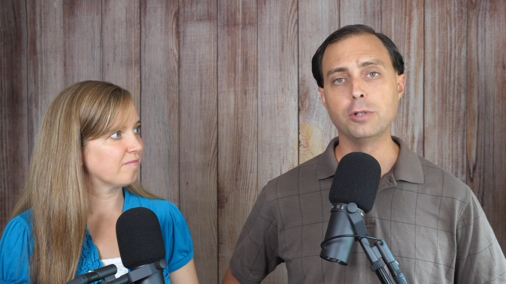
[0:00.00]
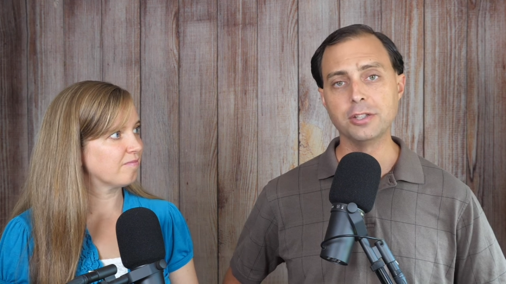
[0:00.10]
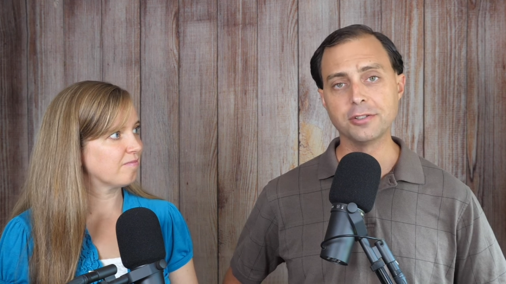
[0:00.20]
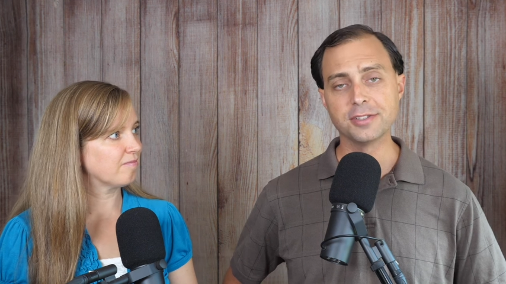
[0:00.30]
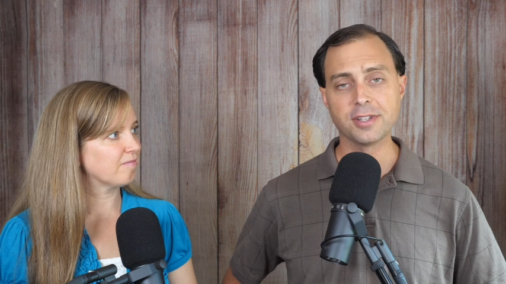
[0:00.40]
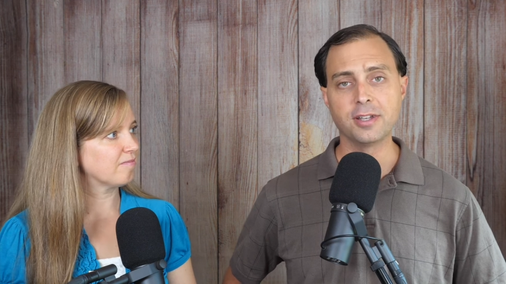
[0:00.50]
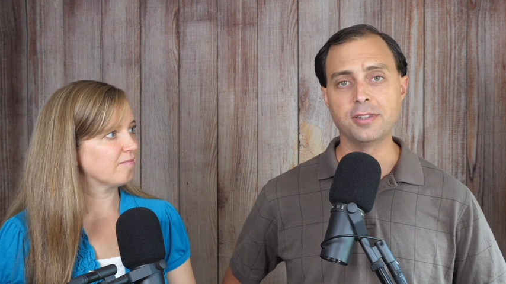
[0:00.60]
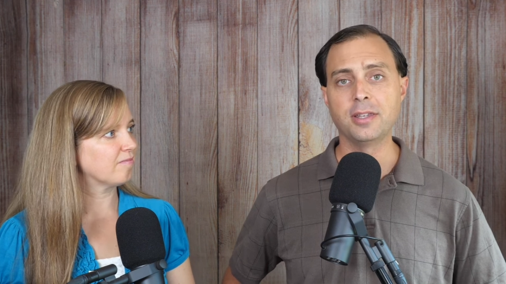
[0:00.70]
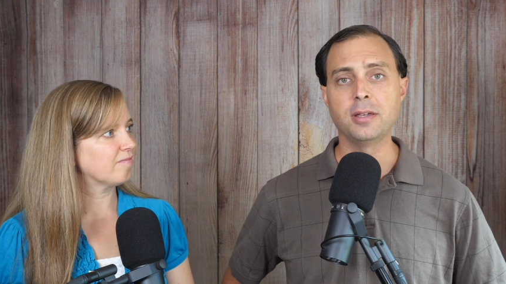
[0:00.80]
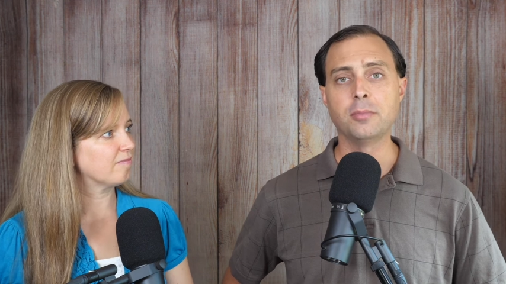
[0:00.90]
Speaker 1: wheels
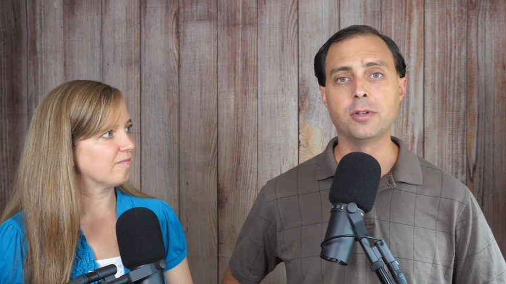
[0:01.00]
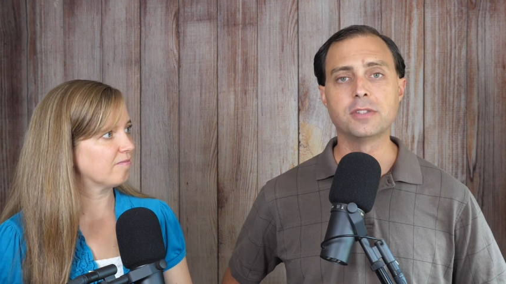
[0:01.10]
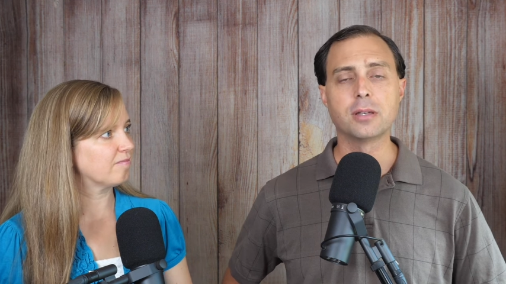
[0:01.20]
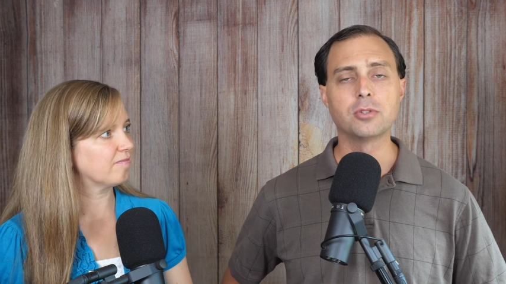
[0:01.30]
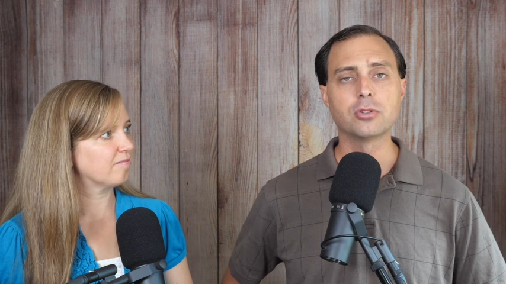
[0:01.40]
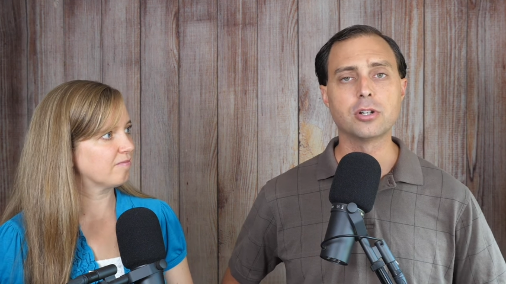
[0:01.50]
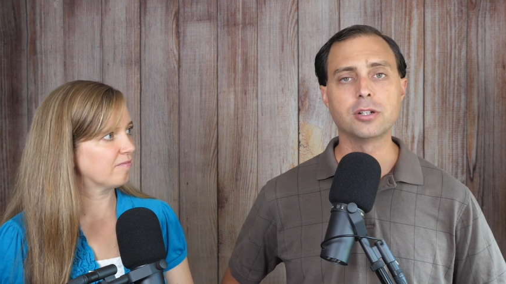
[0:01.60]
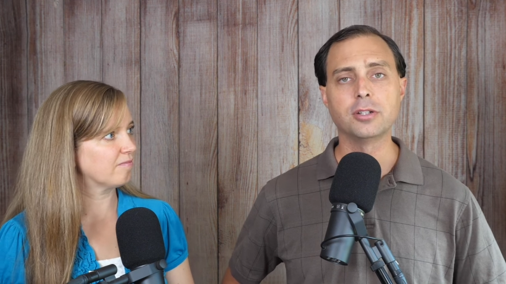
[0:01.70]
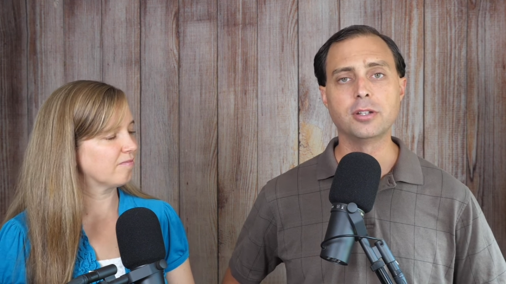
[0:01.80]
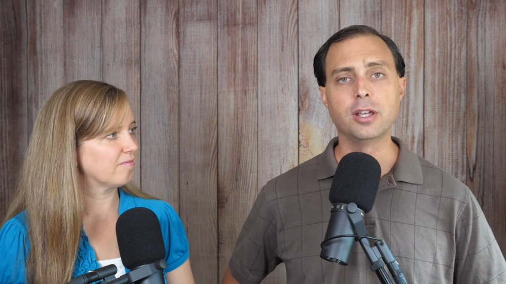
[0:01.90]
on them of some
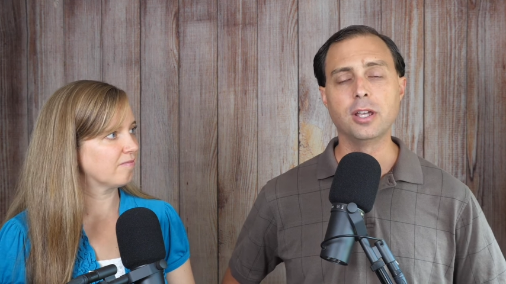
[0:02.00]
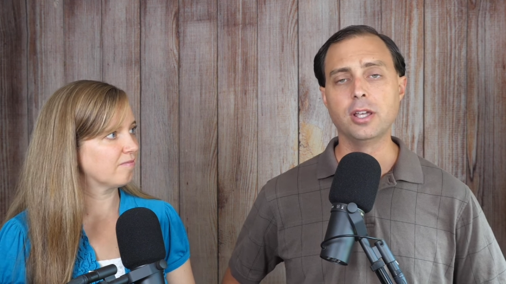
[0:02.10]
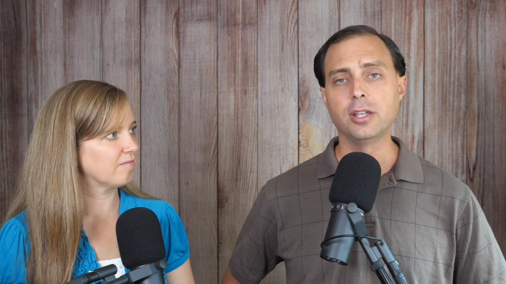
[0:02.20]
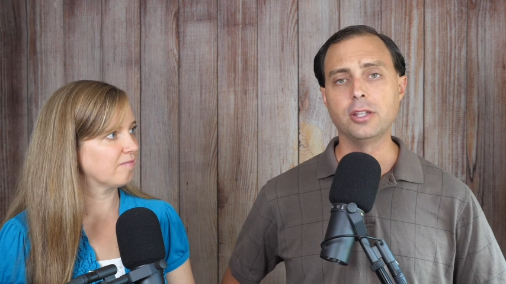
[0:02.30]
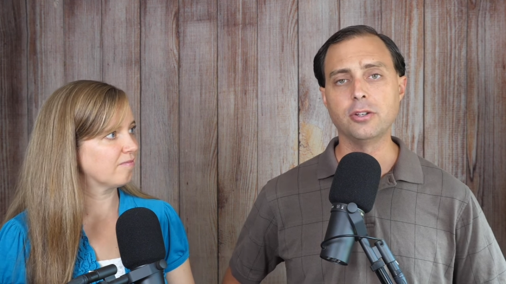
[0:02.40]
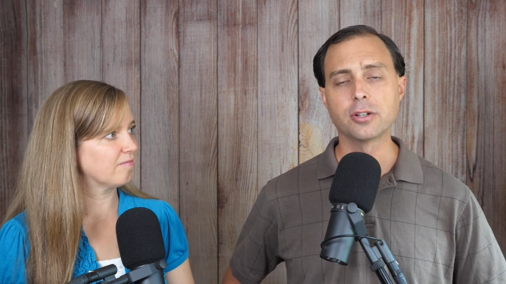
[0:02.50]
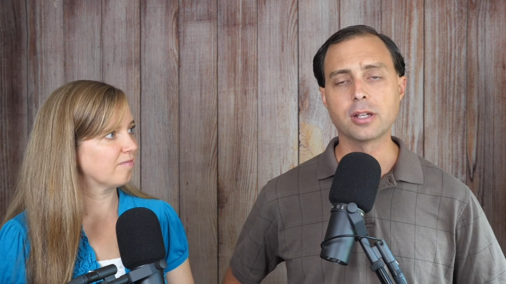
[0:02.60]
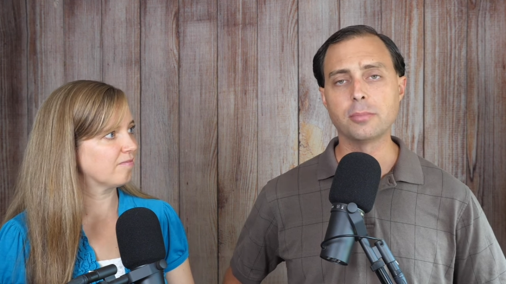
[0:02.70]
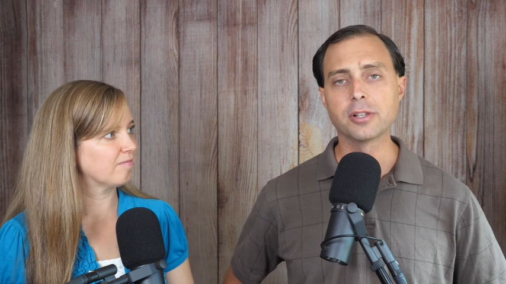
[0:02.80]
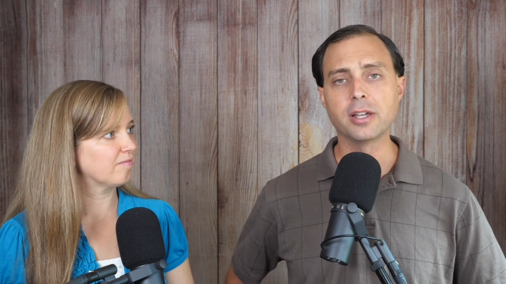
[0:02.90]
sort and you know, a
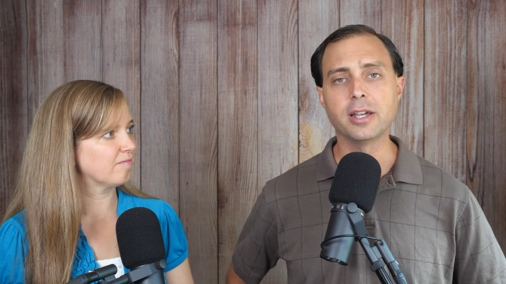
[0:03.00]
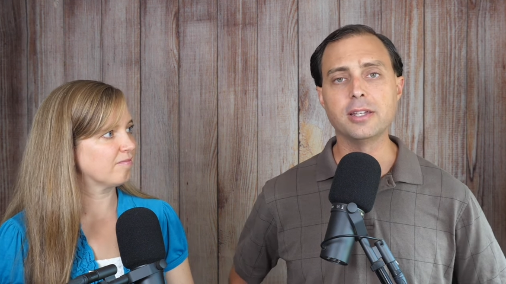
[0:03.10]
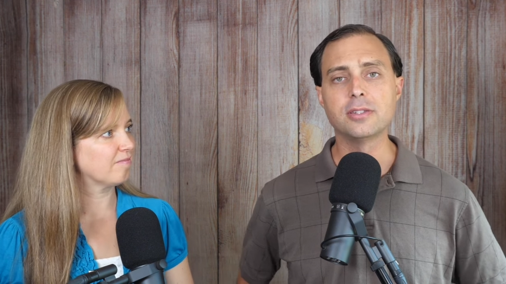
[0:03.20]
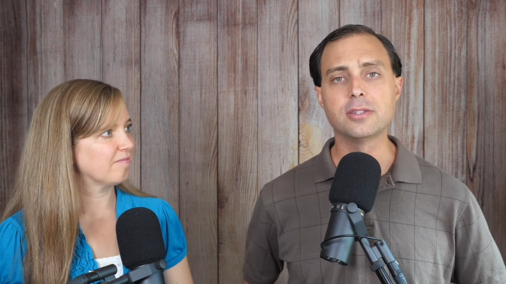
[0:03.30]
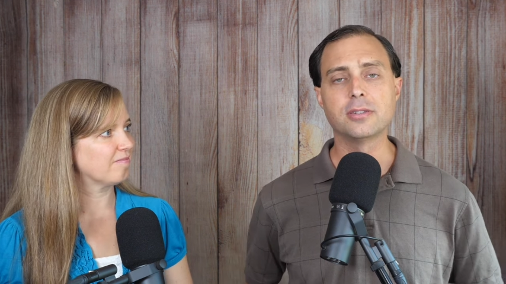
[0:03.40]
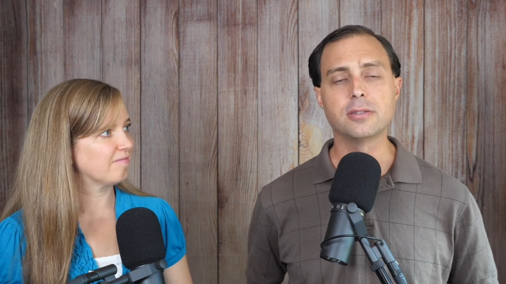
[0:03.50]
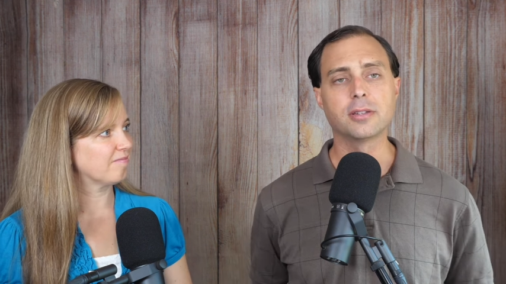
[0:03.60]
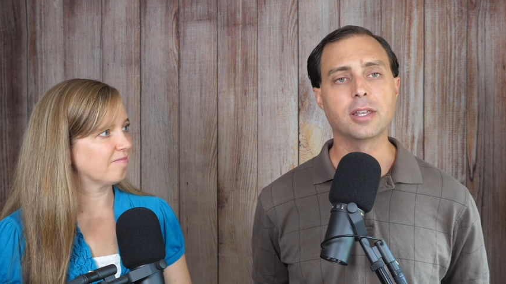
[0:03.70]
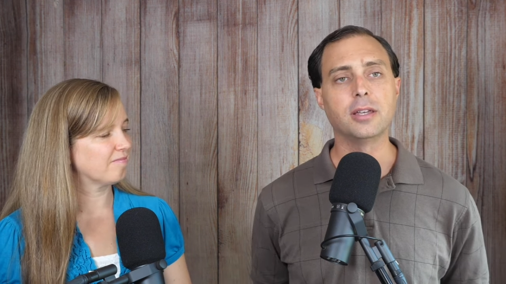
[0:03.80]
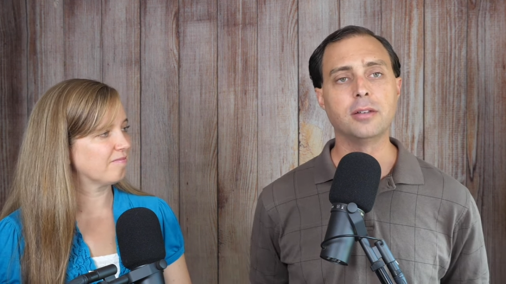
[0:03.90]
couple of guys
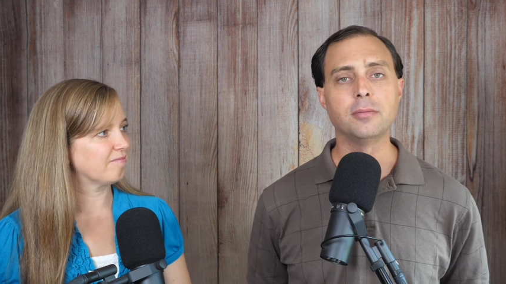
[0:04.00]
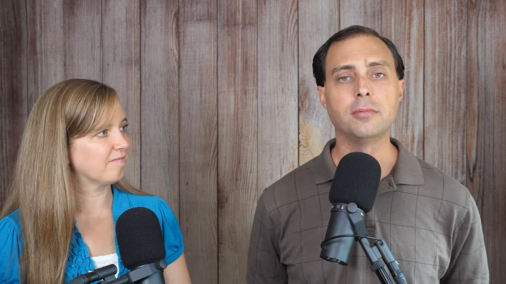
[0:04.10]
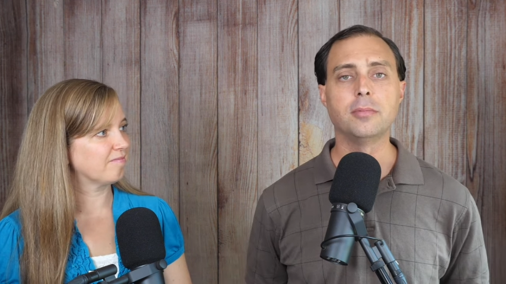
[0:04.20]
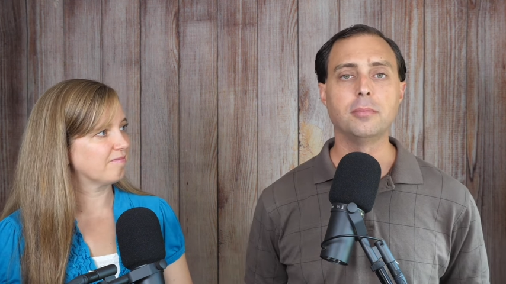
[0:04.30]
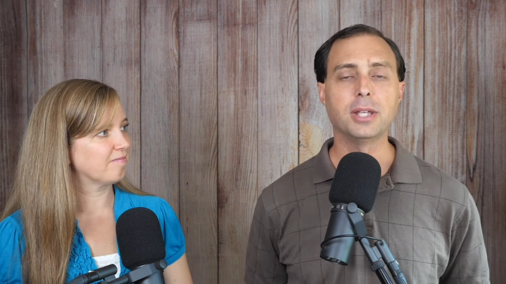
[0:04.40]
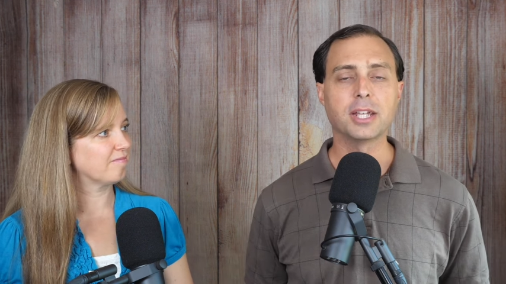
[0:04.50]
can